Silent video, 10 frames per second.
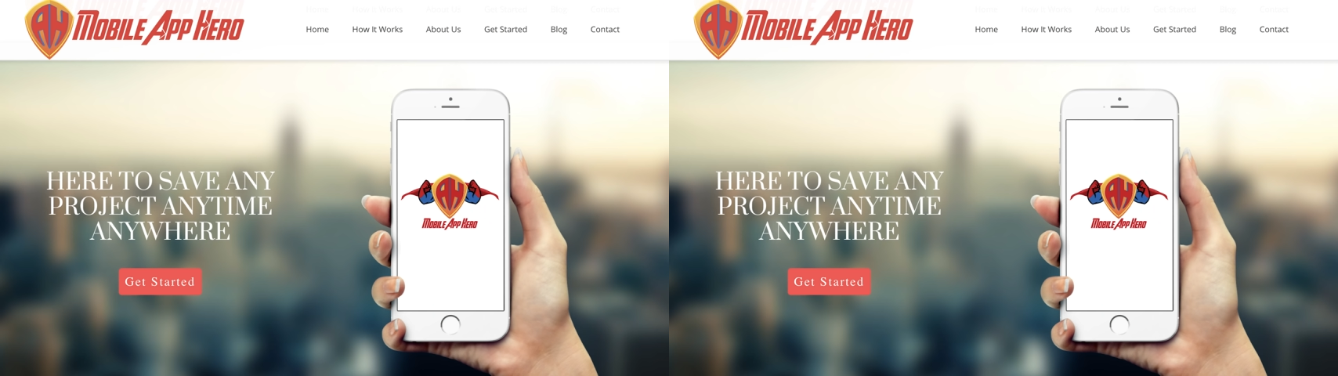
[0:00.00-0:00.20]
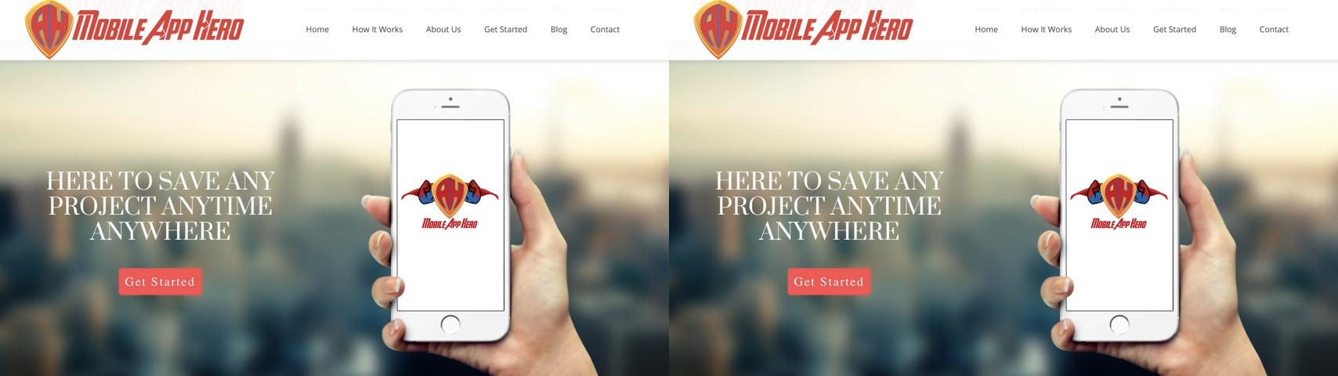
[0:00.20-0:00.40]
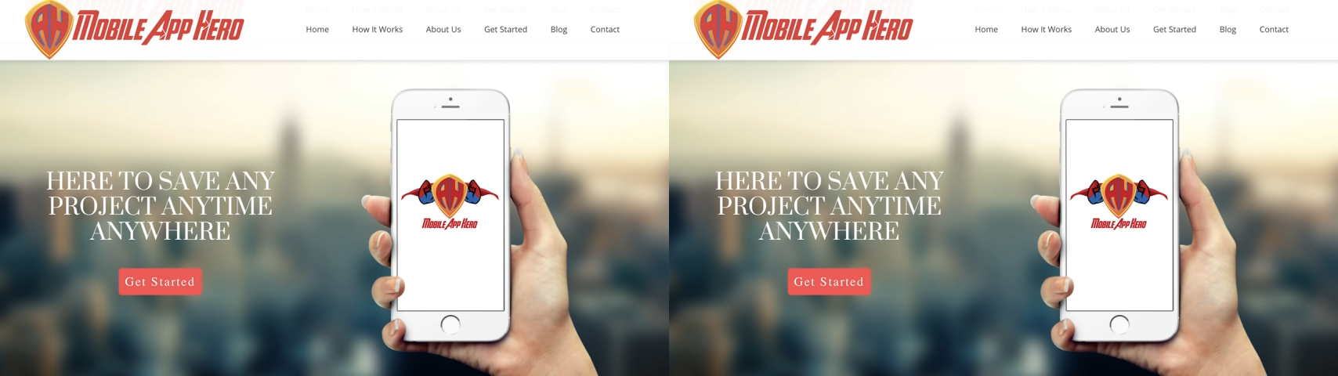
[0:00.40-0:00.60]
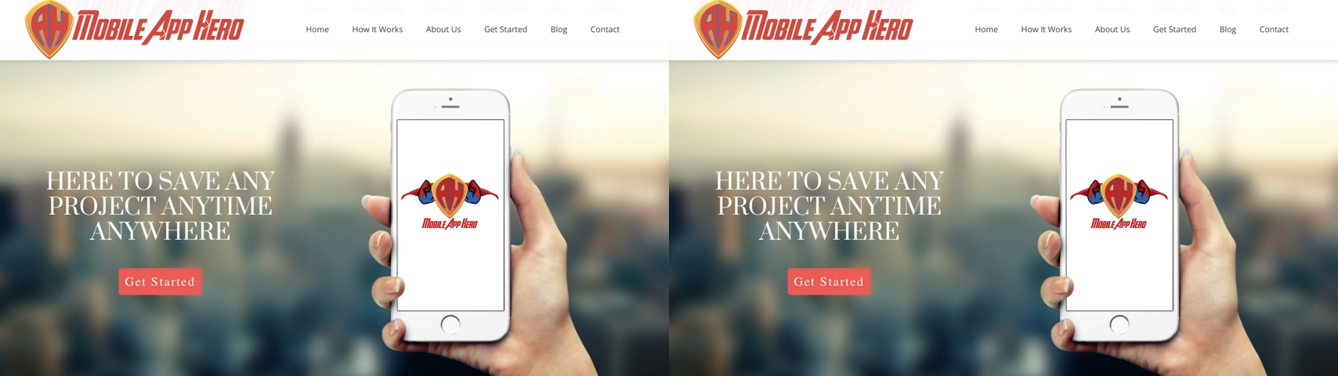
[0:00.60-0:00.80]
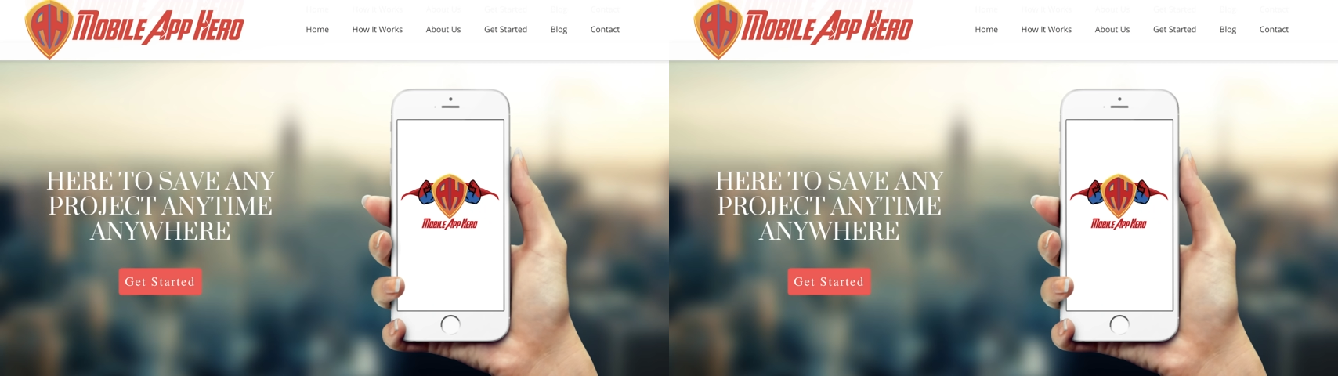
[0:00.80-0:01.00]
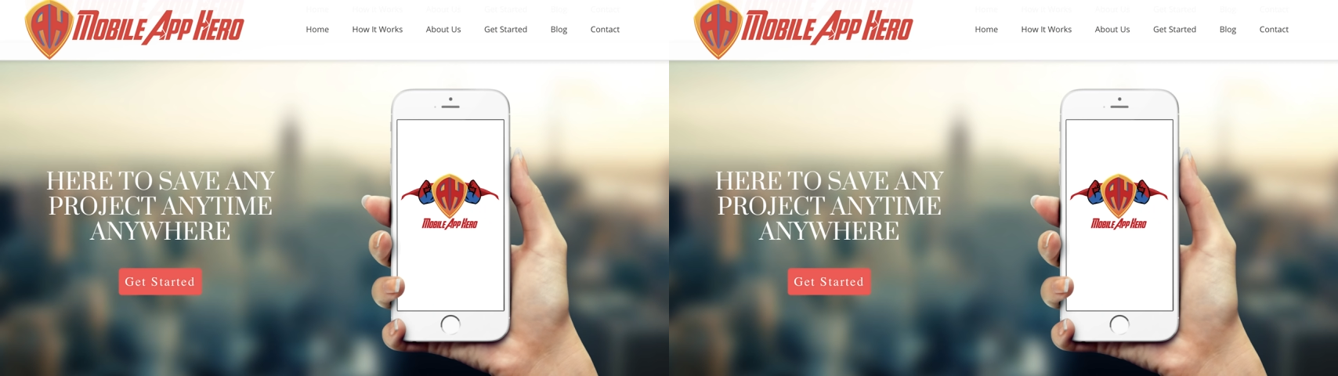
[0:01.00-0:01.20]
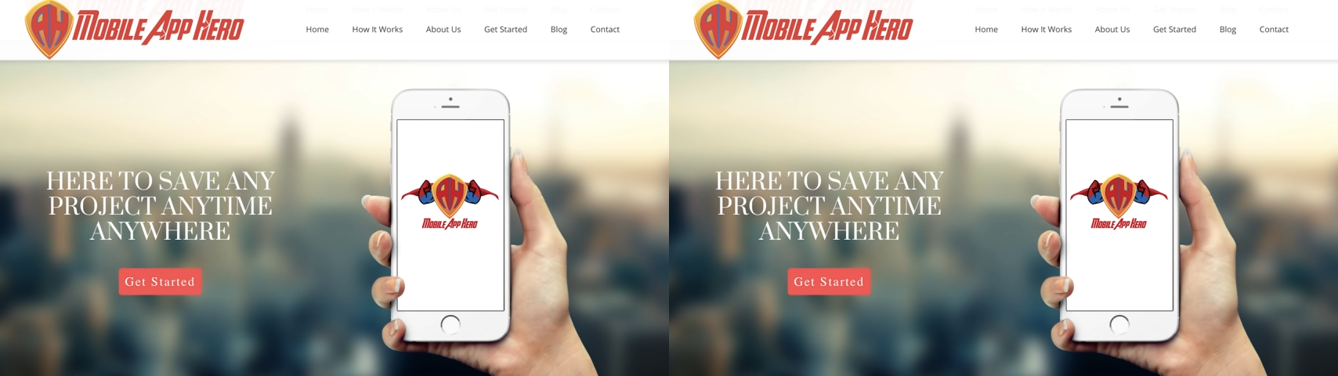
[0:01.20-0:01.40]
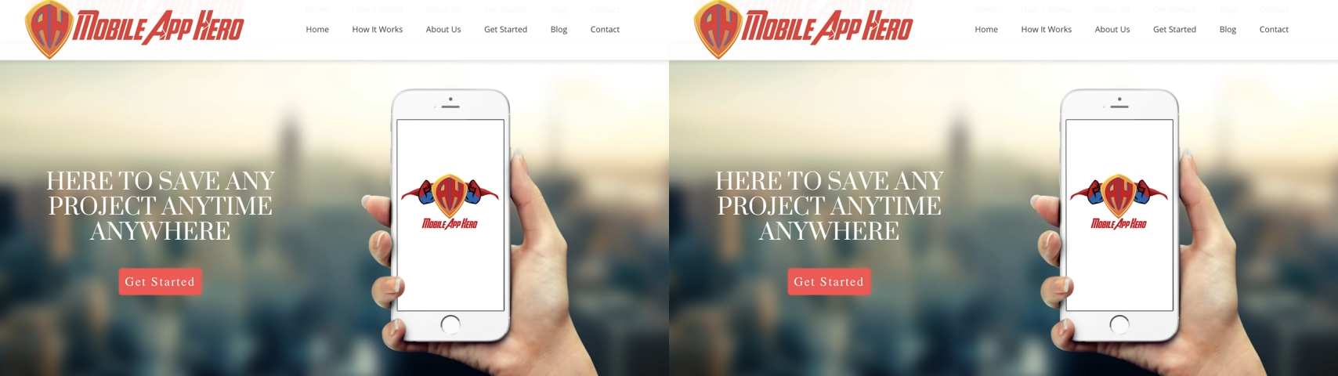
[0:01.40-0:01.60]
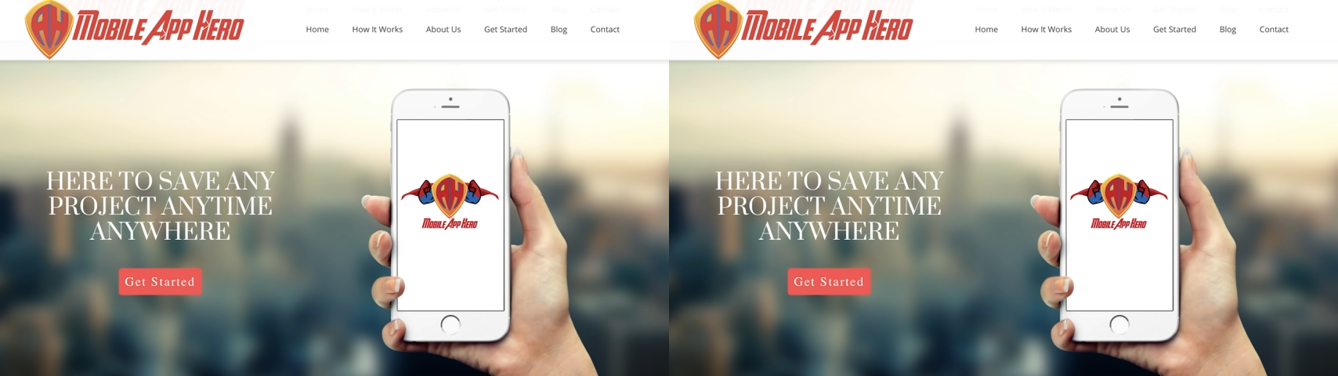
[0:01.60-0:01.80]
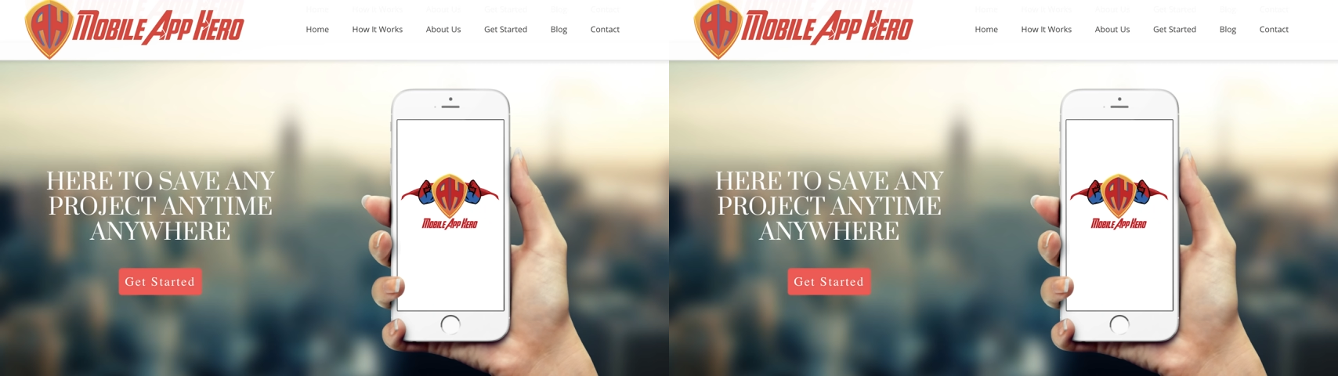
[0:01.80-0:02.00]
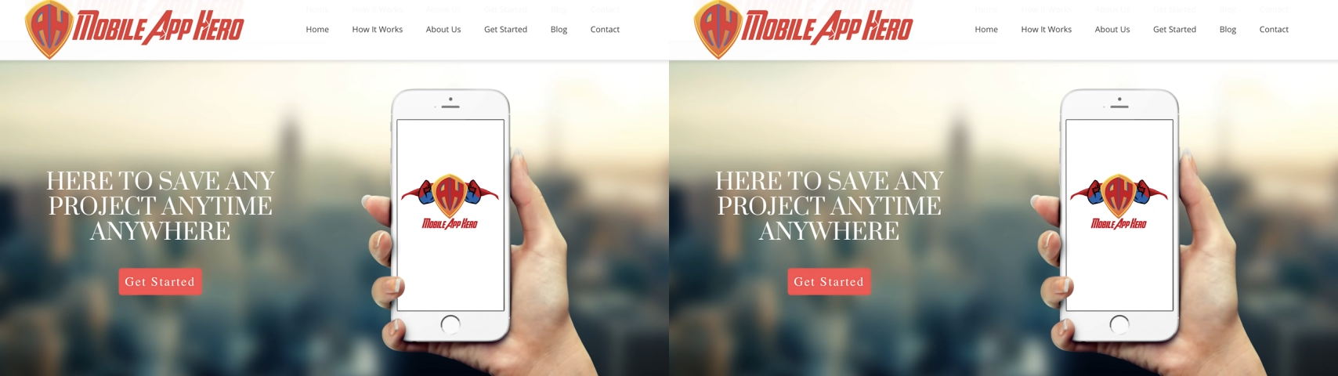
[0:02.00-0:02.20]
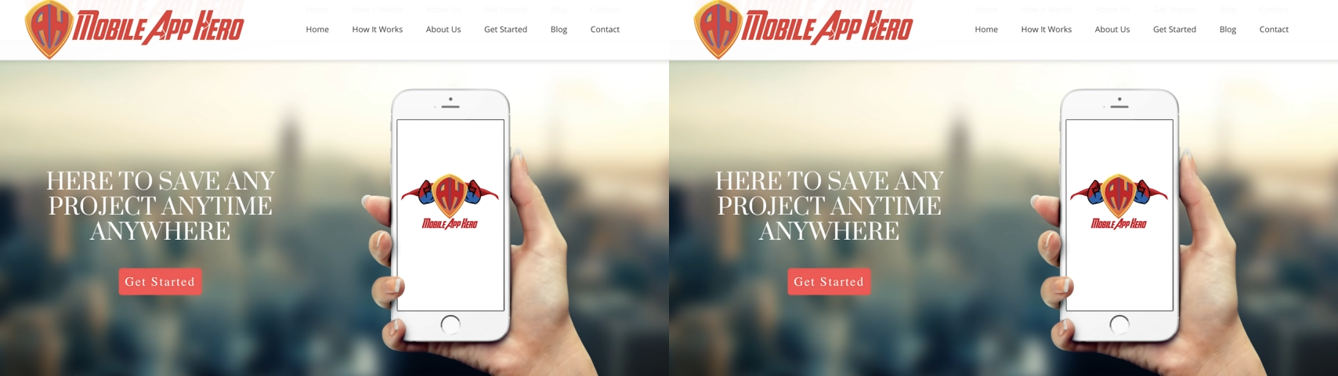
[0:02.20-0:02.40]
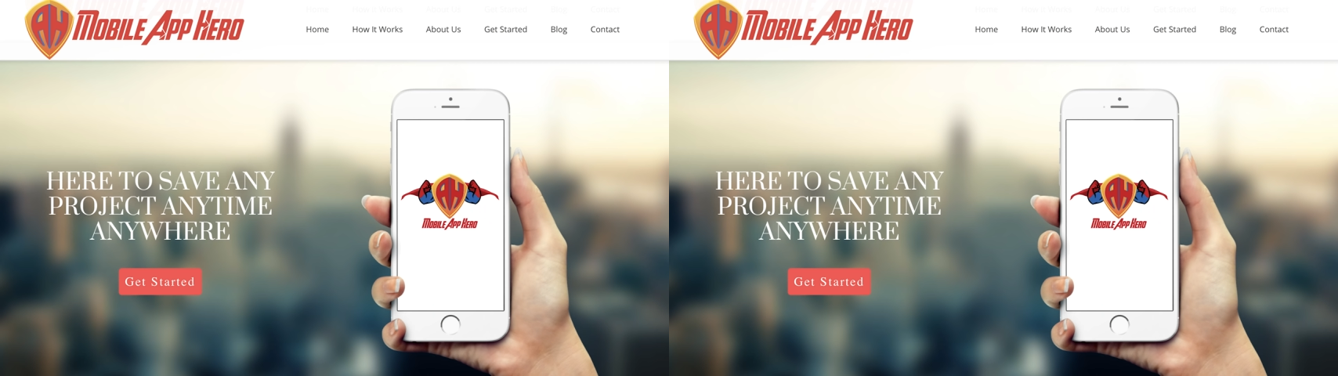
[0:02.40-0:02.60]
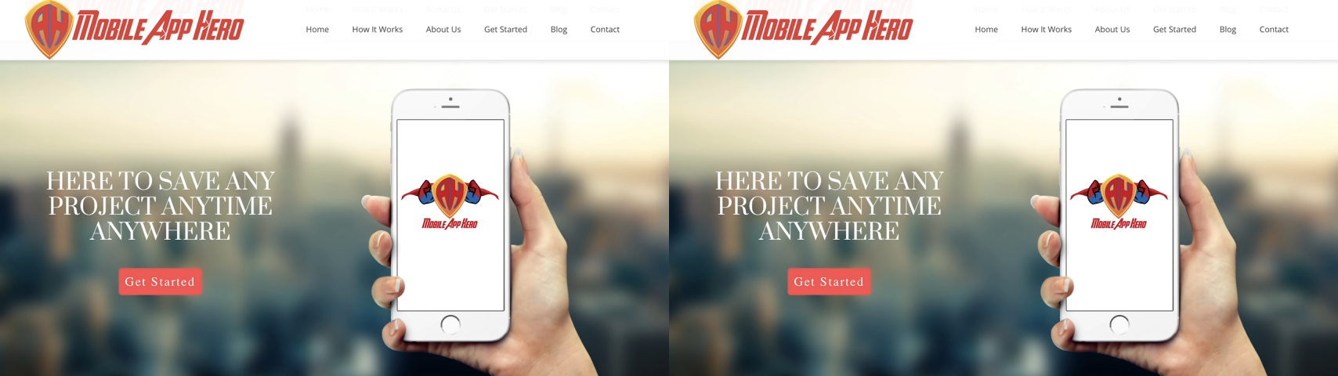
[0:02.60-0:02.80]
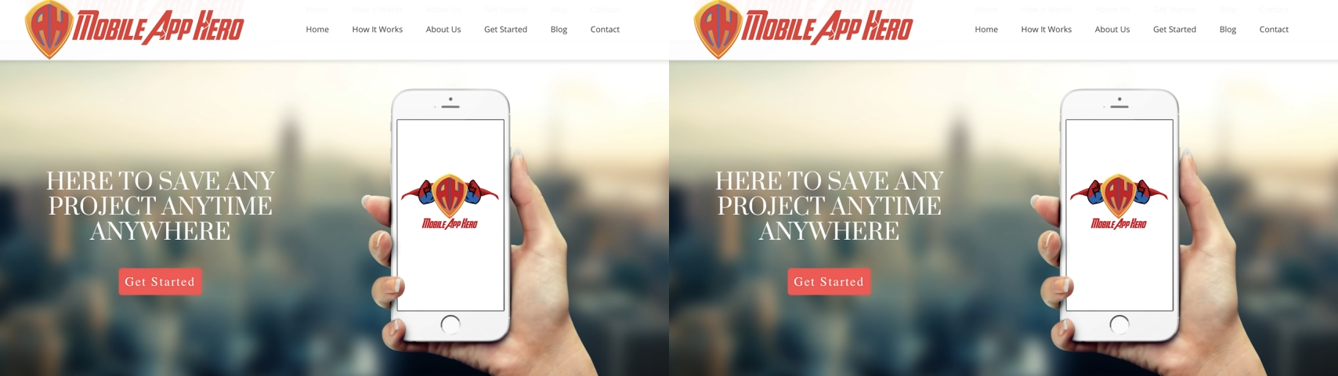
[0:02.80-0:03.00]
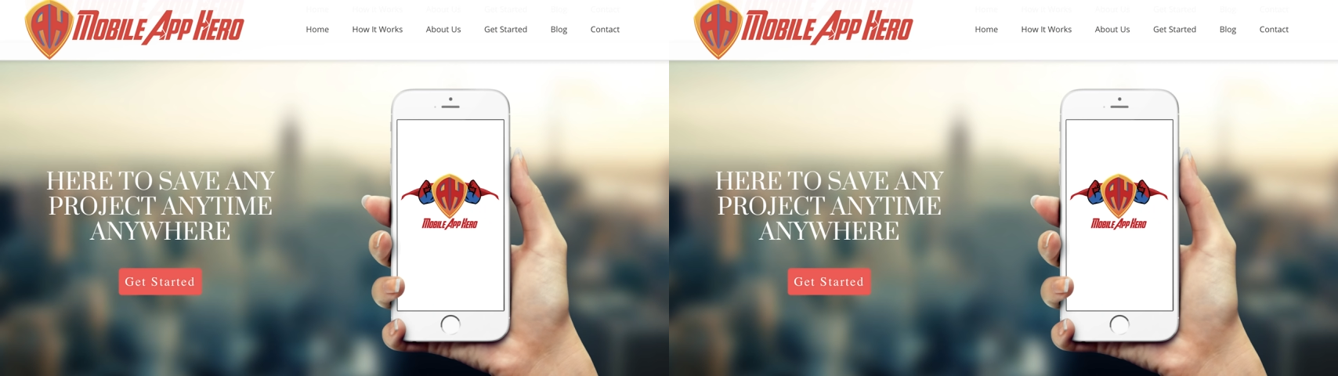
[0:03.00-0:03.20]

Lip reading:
No face is visible, so there are no lips to read.